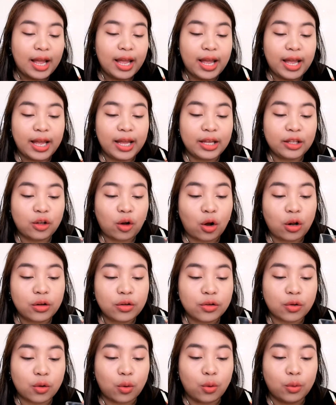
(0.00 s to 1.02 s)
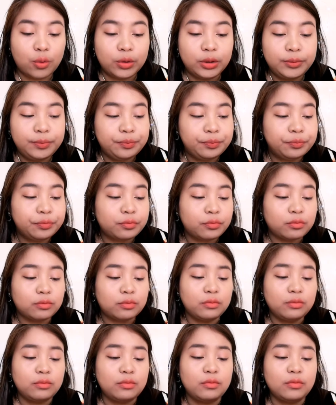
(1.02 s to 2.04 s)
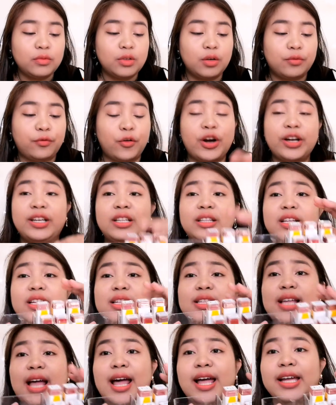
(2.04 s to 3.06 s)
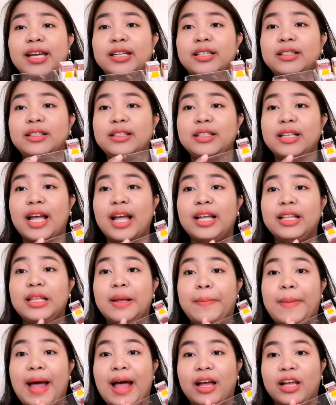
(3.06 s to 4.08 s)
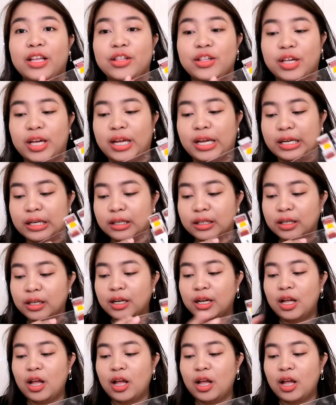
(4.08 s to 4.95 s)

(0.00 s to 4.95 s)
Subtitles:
And also, for the design and the packaging,